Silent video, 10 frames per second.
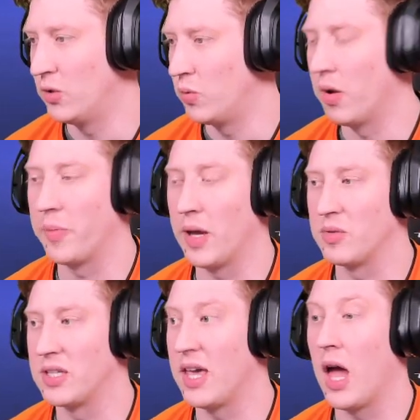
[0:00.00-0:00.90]
We might be able
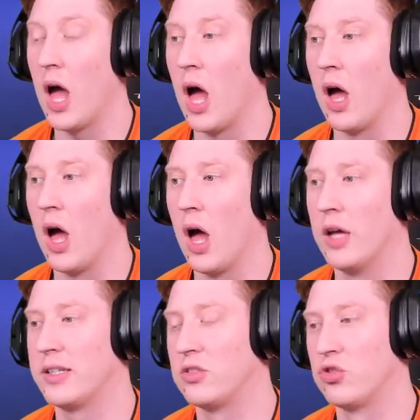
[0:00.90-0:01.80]
to get
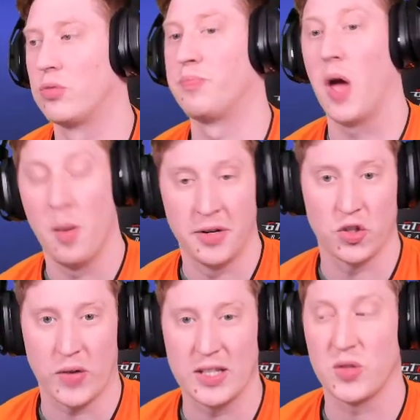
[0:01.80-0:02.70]
a permanent
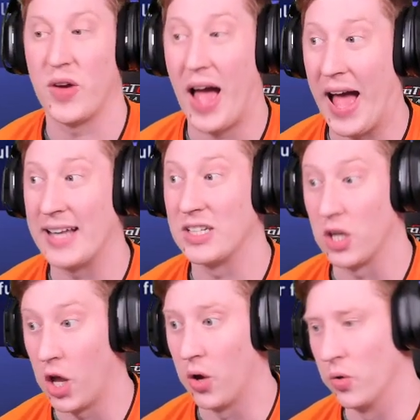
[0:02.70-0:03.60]
transfer and a
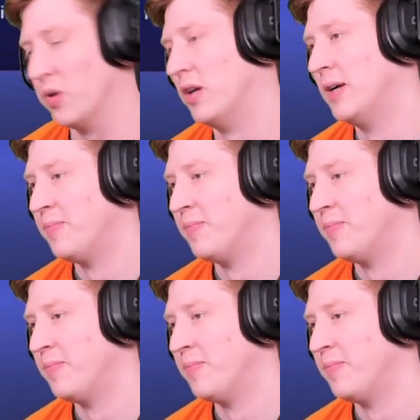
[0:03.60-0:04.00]
loan,